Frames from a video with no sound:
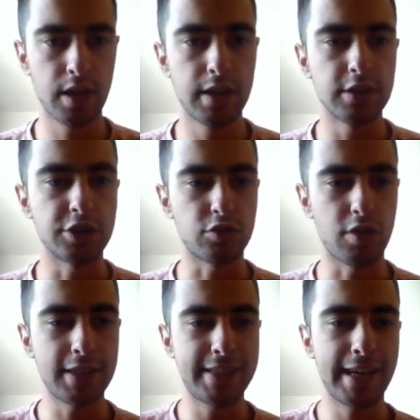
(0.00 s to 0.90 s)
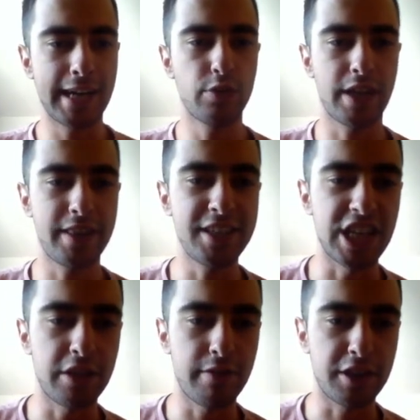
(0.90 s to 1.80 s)
So let's take a look at this
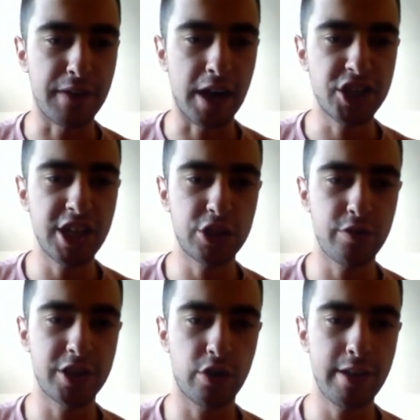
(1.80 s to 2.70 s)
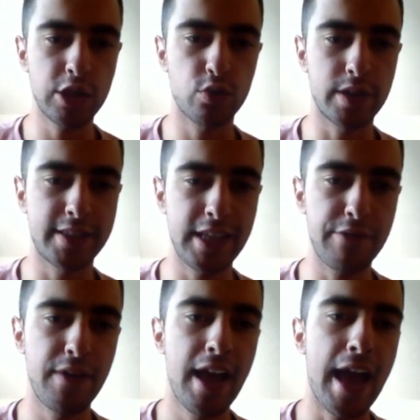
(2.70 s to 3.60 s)
generate function. So it's going to
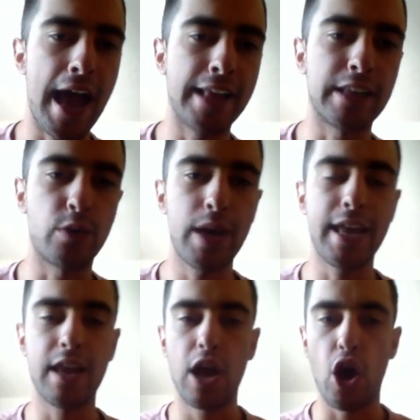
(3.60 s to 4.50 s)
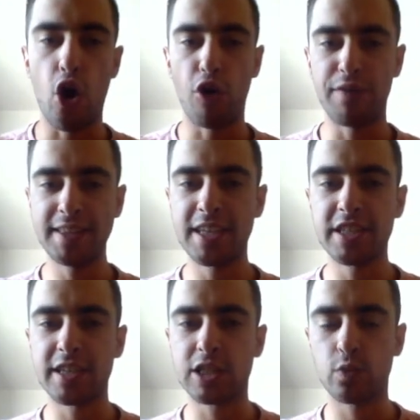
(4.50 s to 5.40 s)
receive an array of
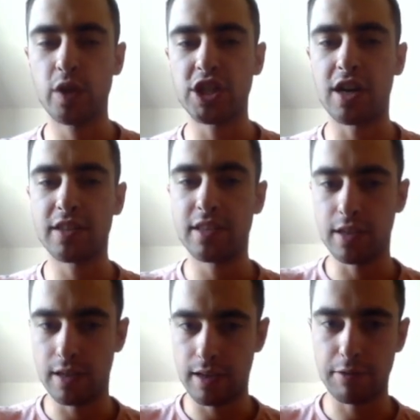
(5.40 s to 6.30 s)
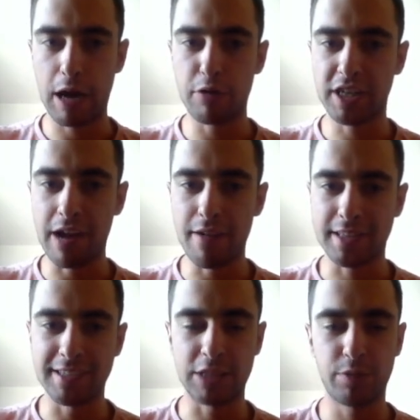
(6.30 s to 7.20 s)
integers, which are our
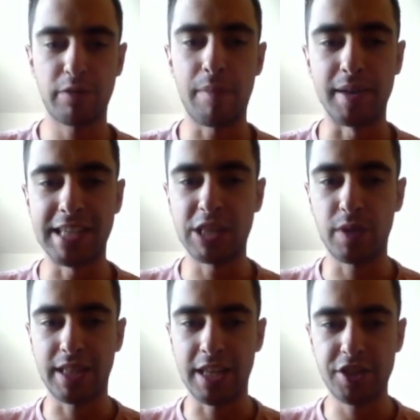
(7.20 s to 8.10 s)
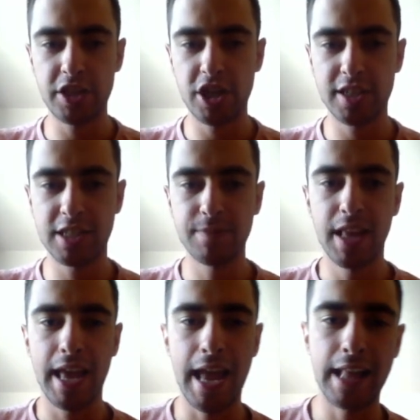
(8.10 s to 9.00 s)
characters that we represent with integers,
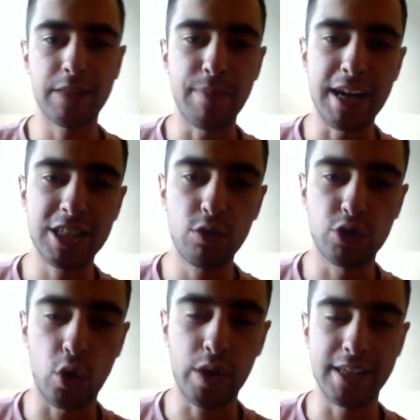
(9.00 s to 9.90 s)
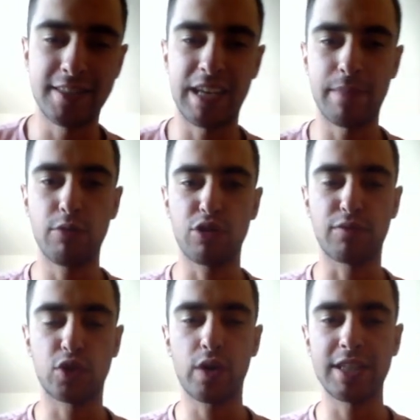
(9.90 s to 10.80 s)
and max new tokens, the amount of
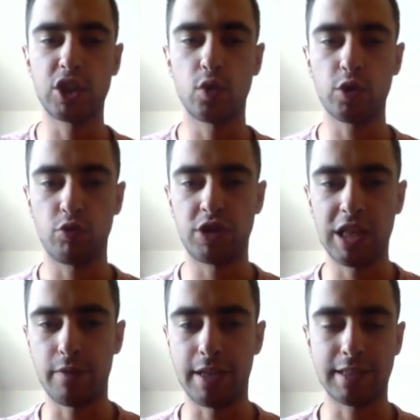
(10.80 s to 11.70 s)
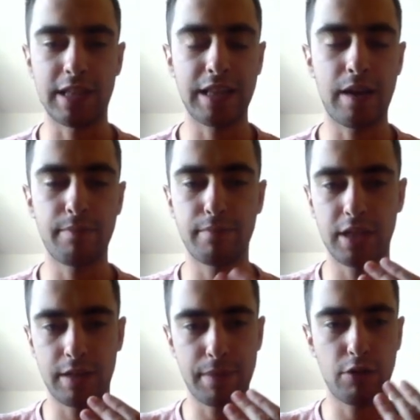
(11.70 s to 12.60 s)
tokens you want to generate,
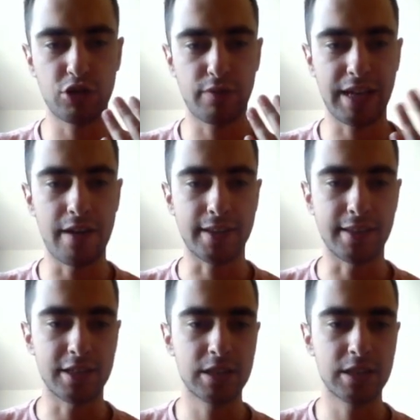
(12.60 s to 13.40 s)
amount of characters.